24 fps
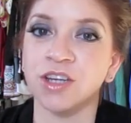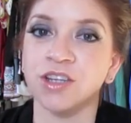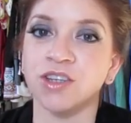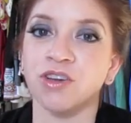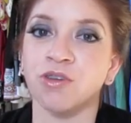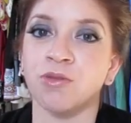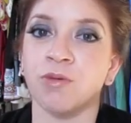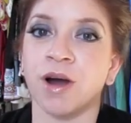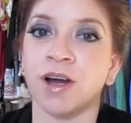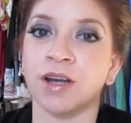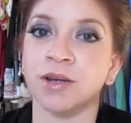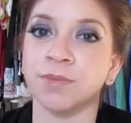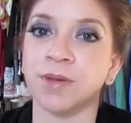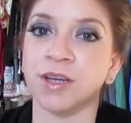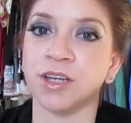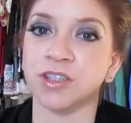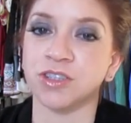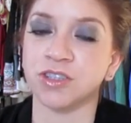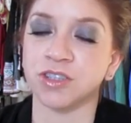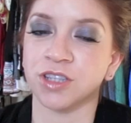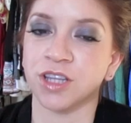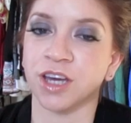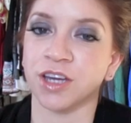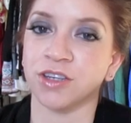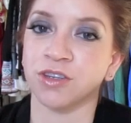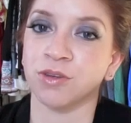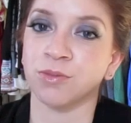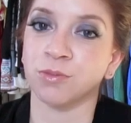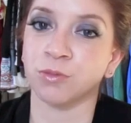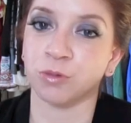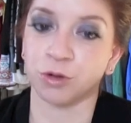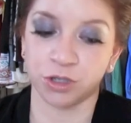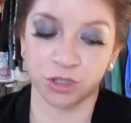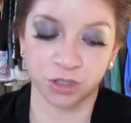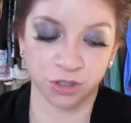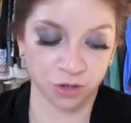you want to make sure that you
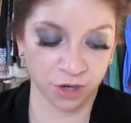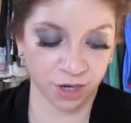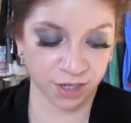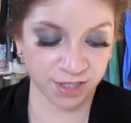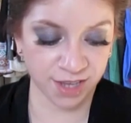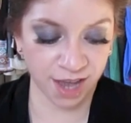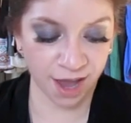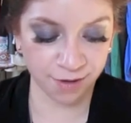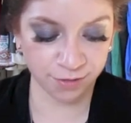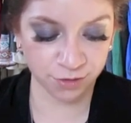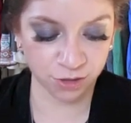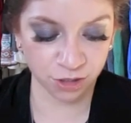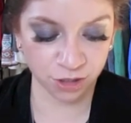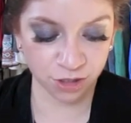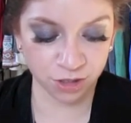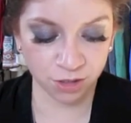moisturize after.